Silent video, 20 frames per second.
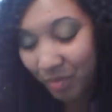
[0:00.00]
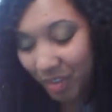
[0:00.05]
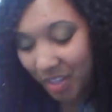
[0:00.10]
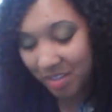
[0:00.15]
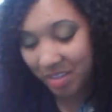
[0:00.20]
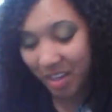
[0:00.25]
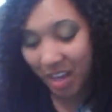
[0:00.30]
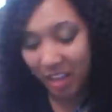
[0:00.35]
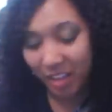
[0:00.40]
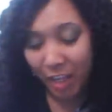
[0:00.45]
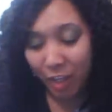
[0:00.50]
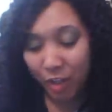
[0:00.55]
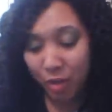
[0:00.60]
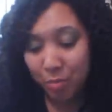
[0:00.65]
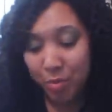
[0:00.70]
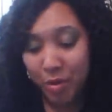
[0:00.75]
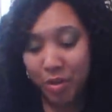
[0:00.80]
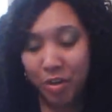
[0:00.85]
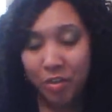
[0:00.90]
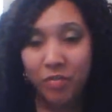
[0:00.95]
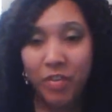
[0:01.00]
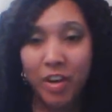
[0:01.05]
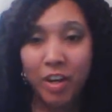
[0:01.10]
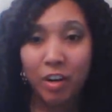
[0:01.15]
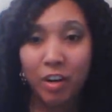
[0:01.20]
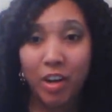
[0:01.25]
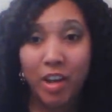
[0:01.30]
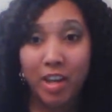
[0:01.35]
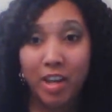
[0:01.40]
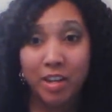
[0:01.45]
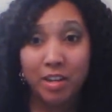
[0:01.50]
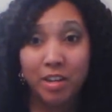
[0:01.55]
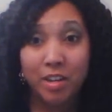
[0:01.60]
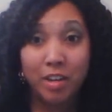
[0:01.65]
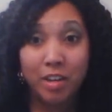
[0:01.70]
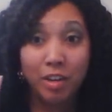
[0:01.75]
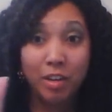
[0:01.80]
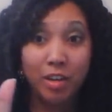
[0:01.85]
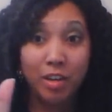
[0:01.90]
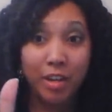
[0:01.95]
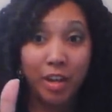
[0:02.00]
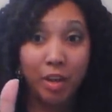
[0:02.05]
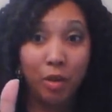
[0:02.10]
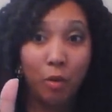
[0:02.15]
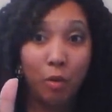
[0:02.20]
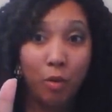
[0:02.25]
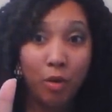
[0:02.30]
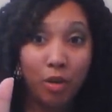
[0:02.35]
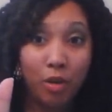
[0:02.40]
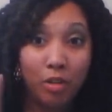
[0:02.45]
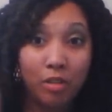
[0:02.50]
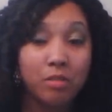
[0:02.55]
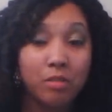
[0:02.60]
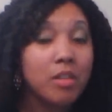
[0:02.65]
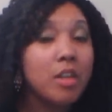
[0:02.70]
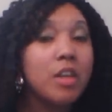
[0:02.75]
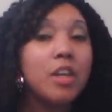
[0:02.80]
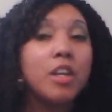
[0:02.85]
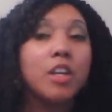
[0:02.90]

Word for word: it's not like you put your finger in and you're going to get oil.